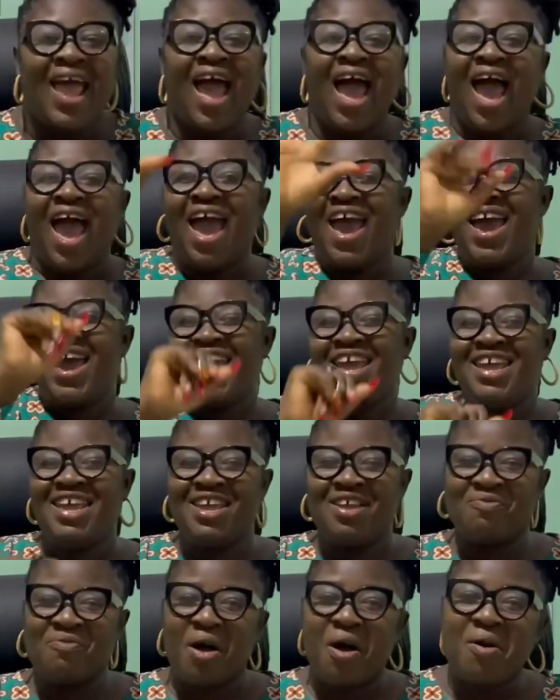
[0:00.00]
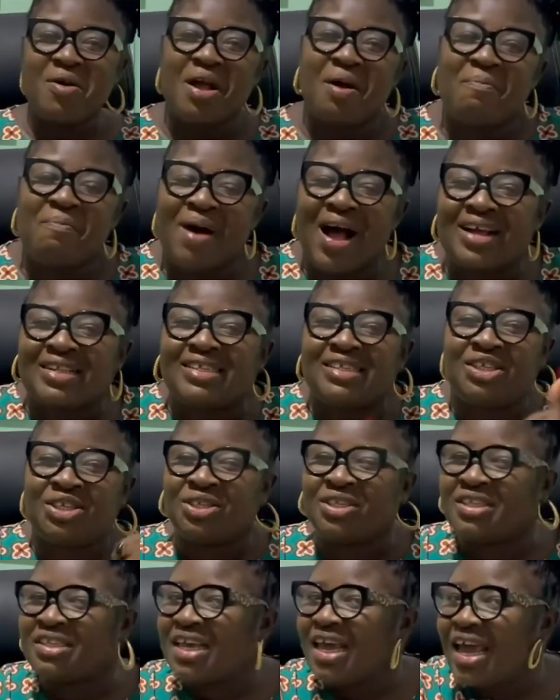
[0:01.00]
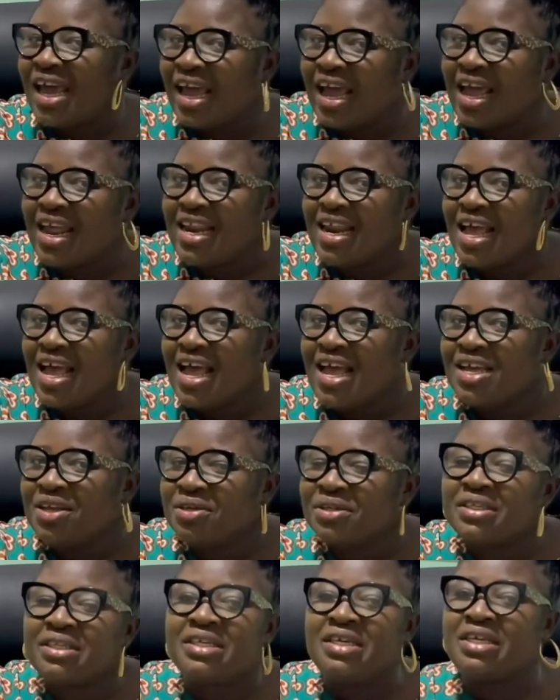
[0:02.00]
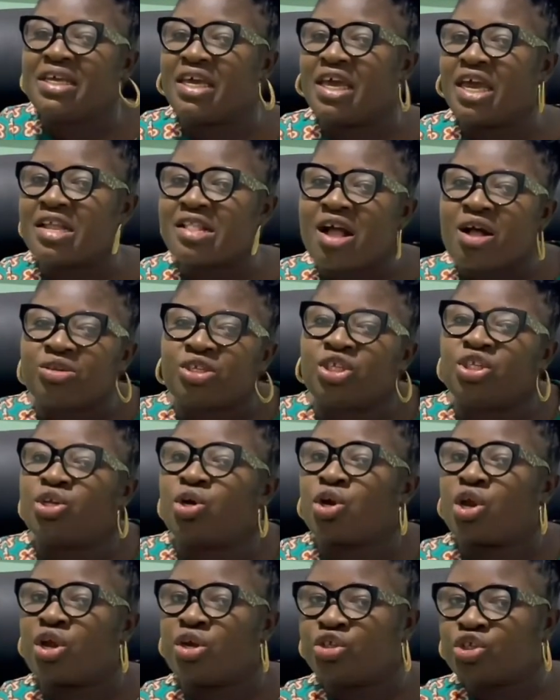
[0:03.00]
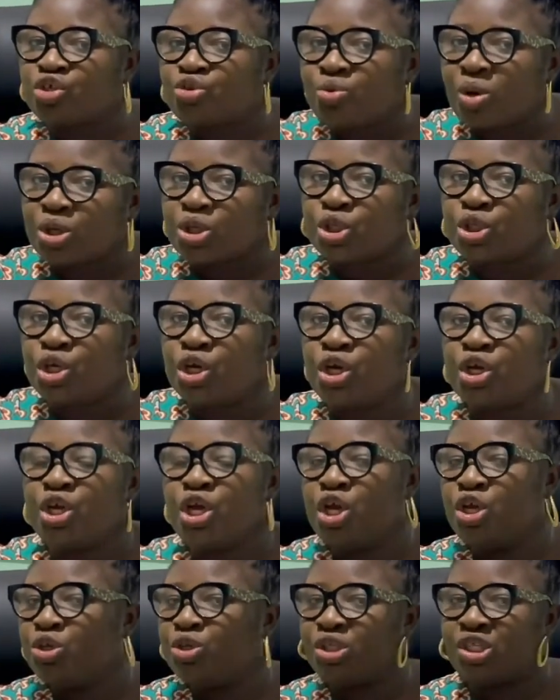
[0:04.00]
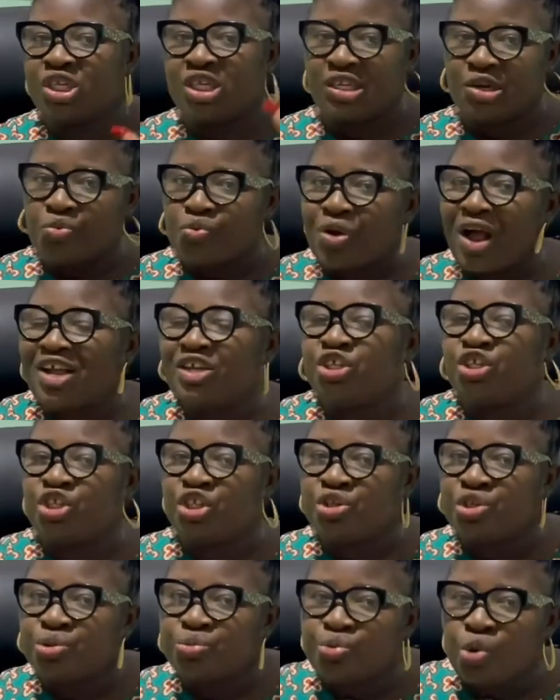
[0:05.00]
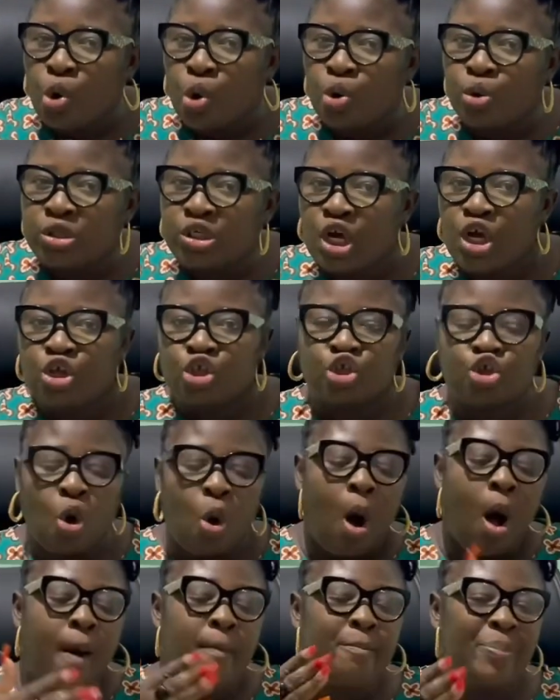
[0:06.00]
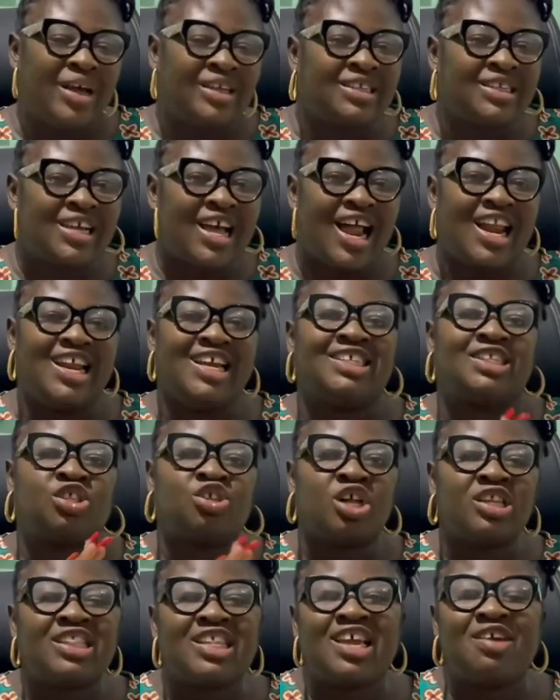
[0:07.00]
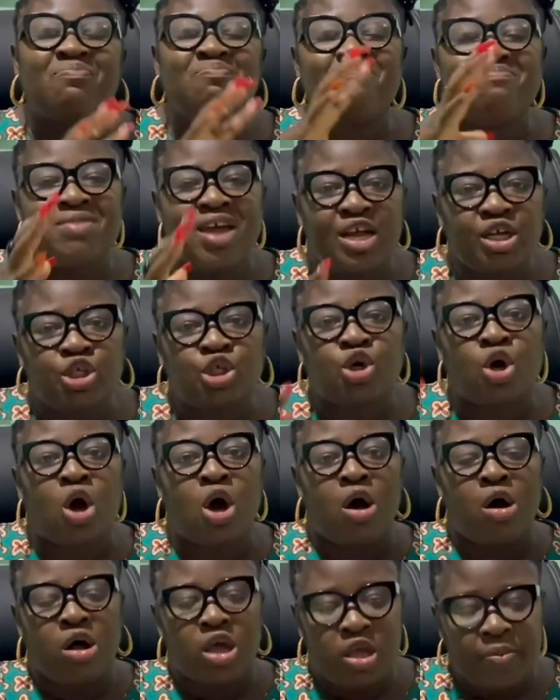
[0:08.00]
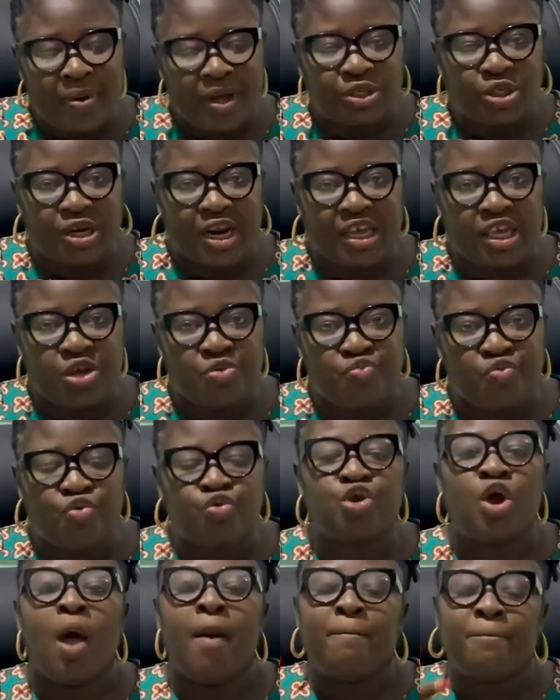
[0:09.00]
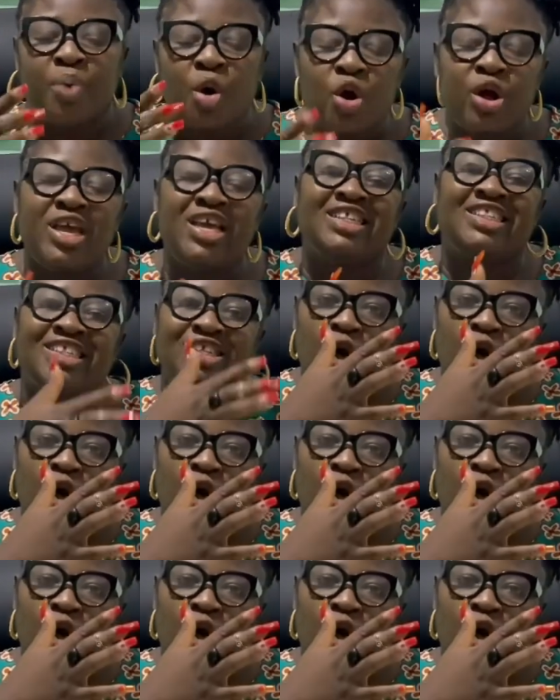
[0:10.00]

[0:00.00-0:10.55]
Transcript: Hey, welcome back. Did you say you see the gatehouse is on construction? You see can you see the road? So basically, it's not the major Ibeju Lekki road, but it's